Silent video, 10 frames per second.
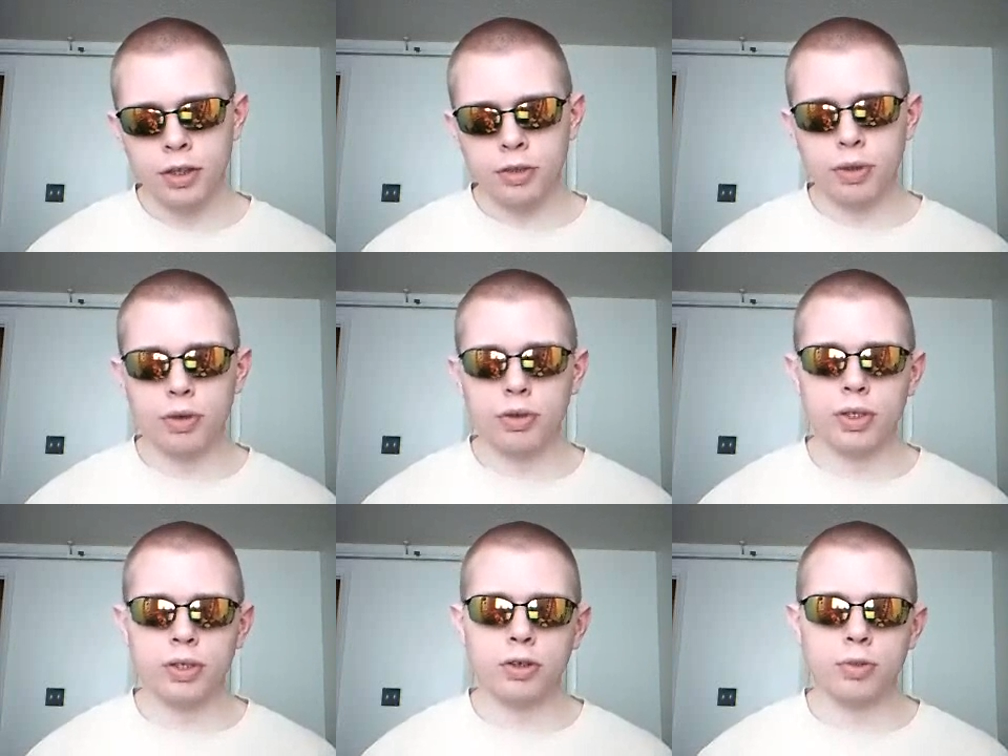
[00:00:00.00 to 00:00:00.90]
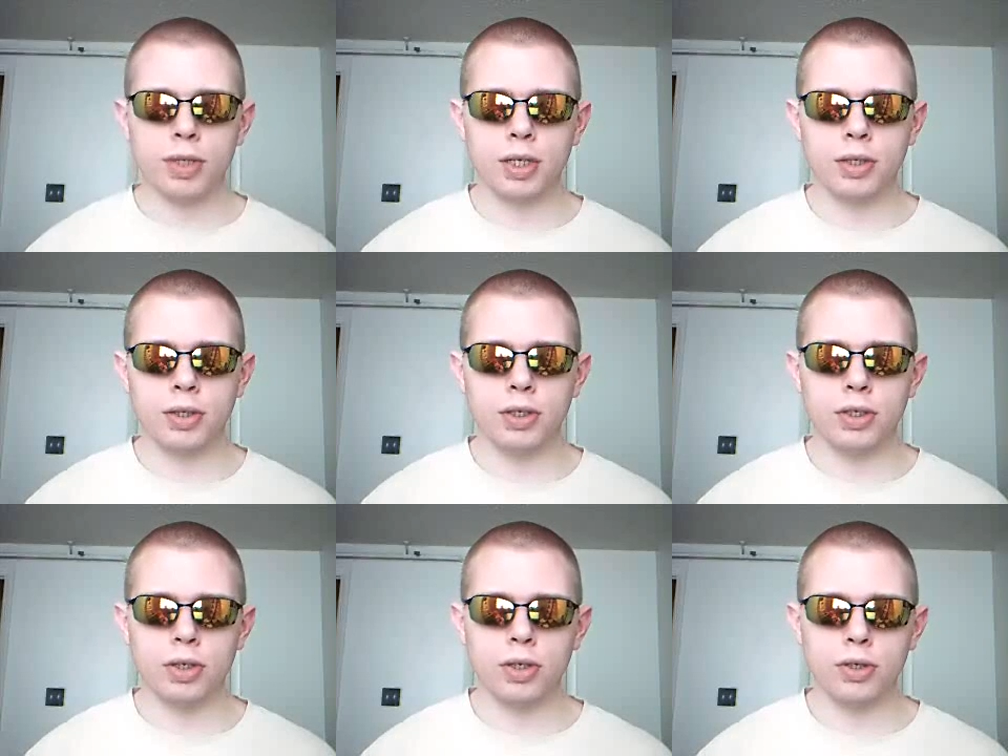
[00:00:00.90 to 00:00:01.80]
The winner under these circumstances
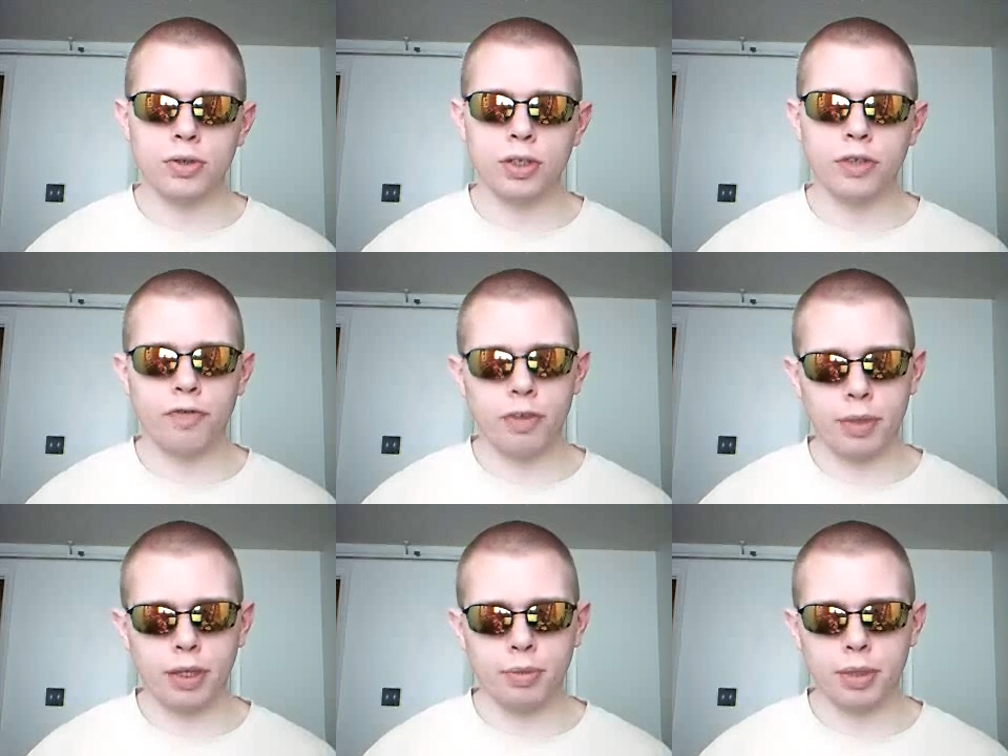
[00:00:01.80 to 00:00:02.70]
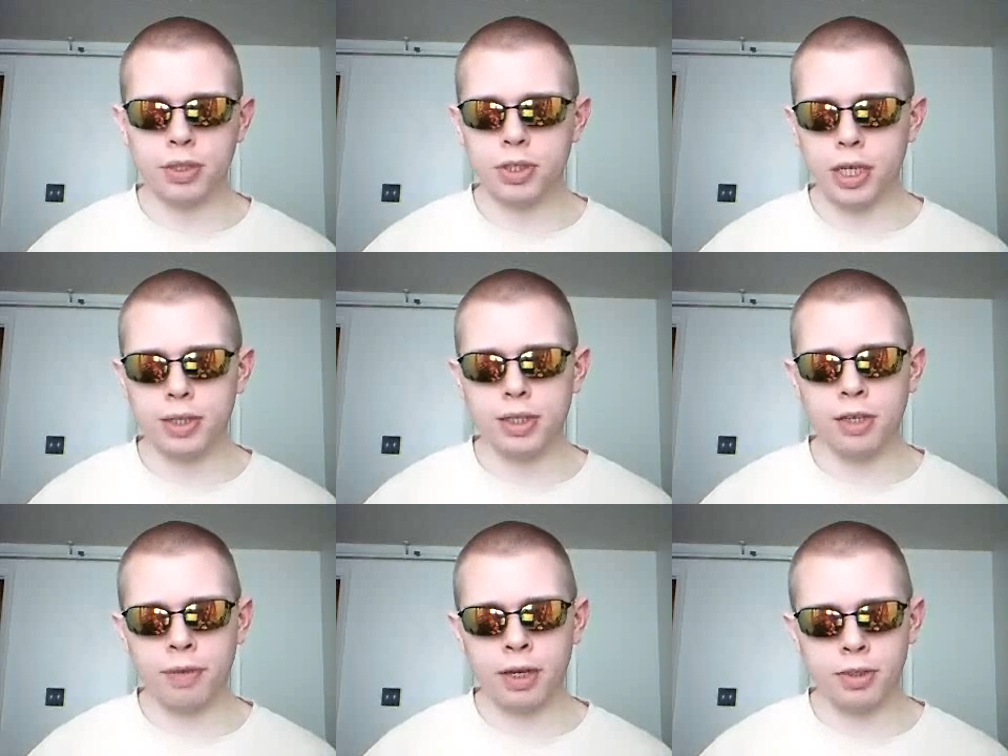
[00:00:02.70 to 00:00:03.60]
is usually the female, because she has
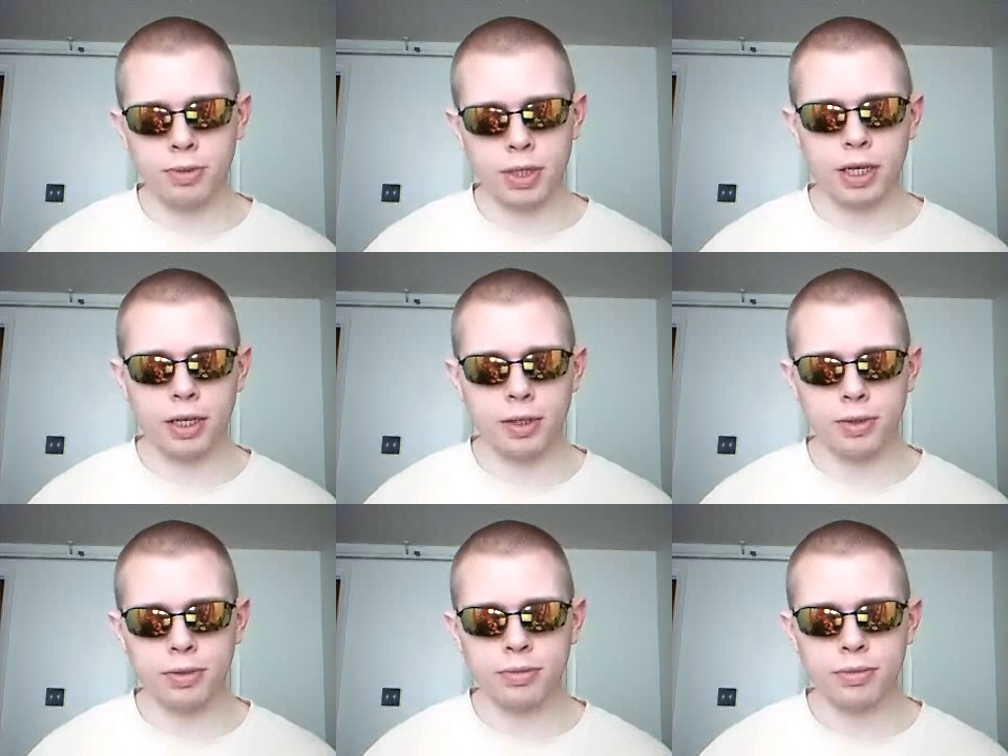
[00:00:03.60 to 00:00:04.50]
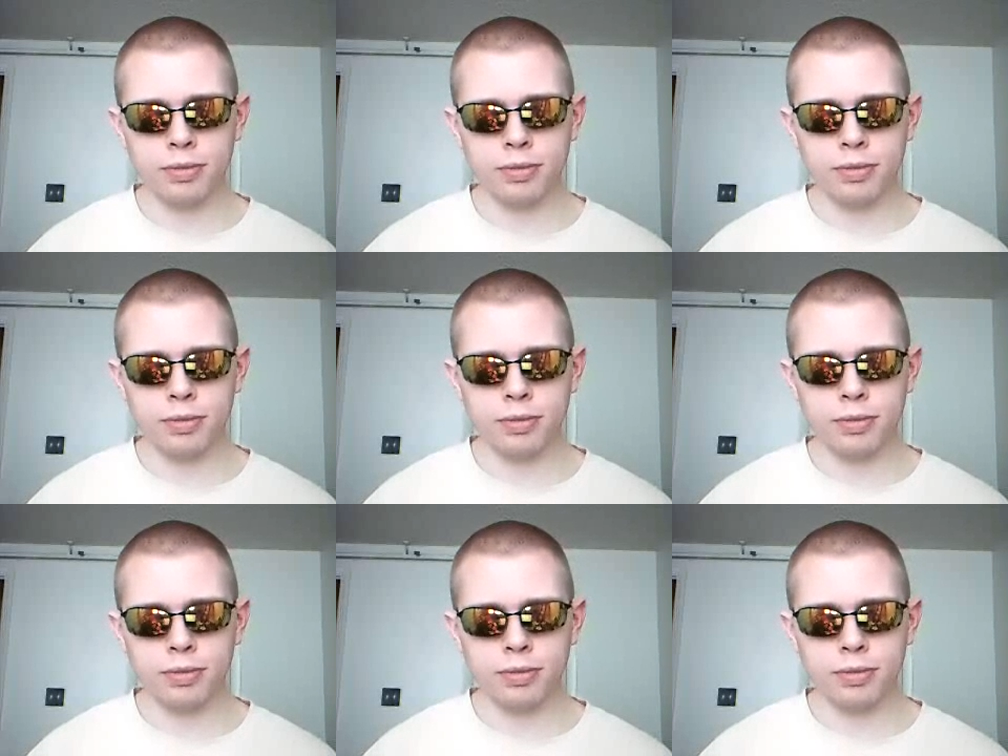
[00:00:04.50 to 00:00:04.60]
the advantage of size.